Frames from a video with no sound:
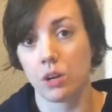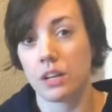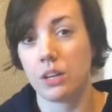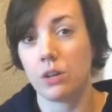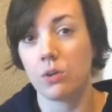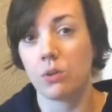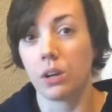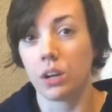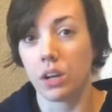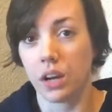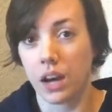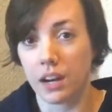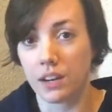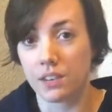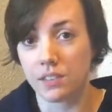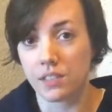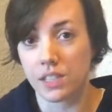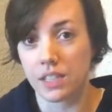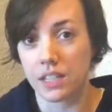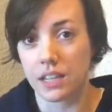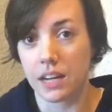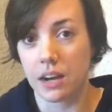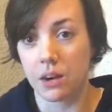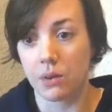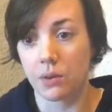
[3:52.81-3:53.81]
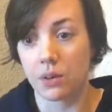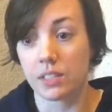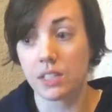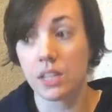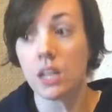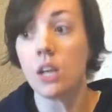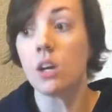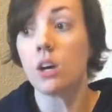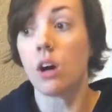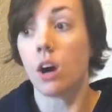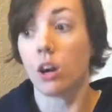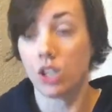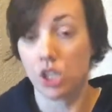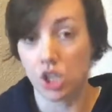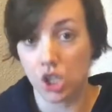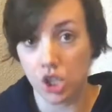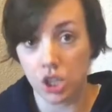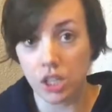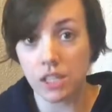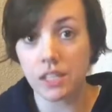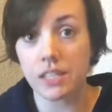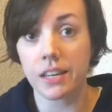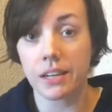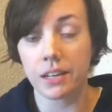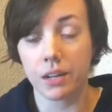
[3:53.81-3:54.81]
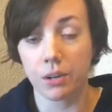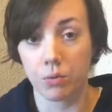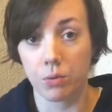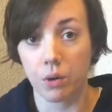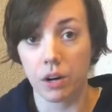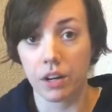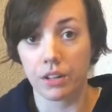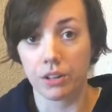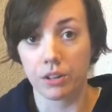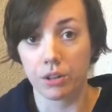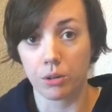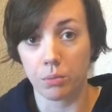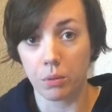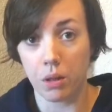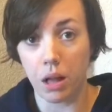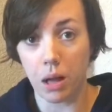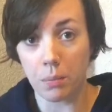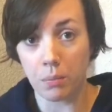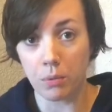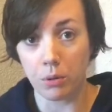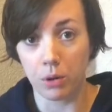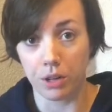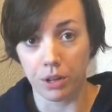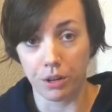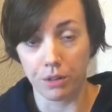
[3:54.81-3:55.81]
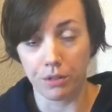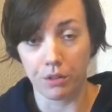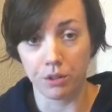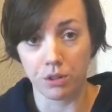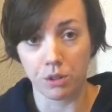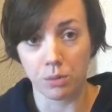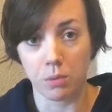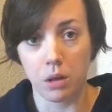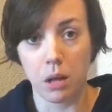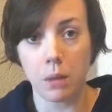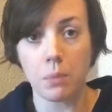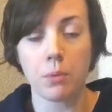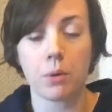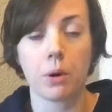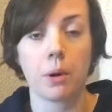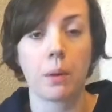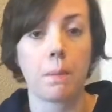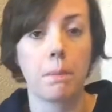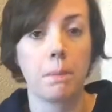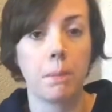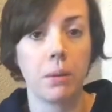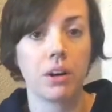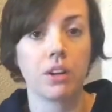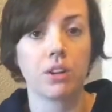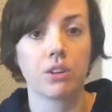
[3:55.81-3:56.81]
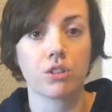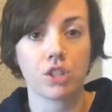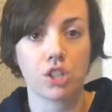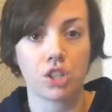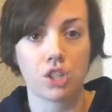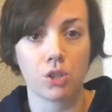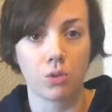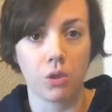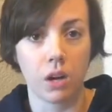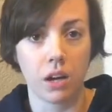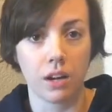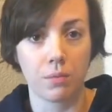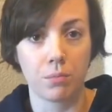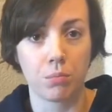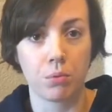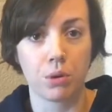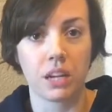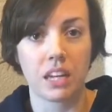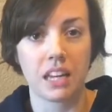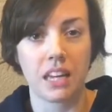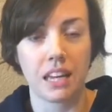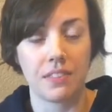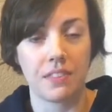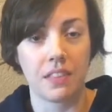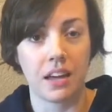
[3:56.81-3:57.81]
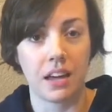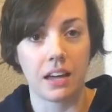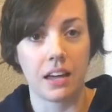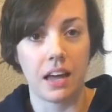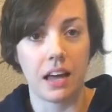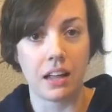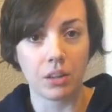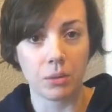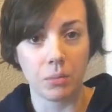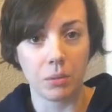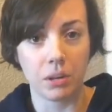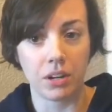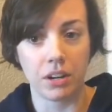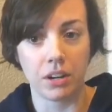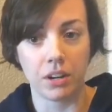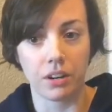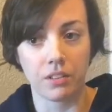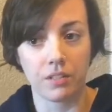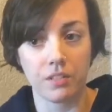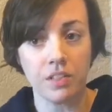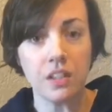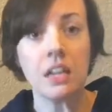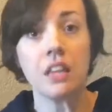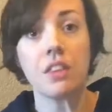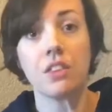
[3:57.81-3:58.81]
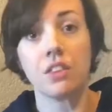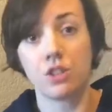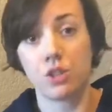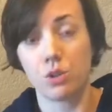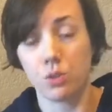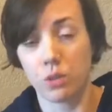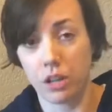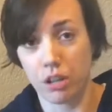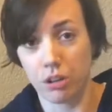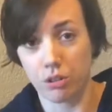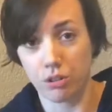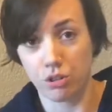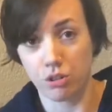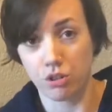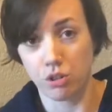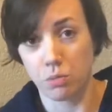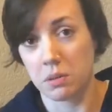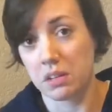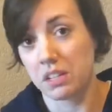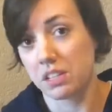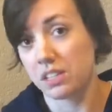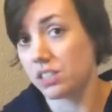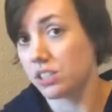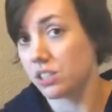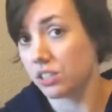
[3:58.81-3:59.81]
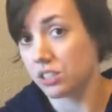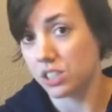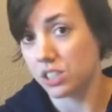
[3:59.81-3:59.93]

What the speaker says: And you can kind of see how it's just like a regular plot point, your first plot point, but you're still kind of bringing in that element of the two characters are being stuck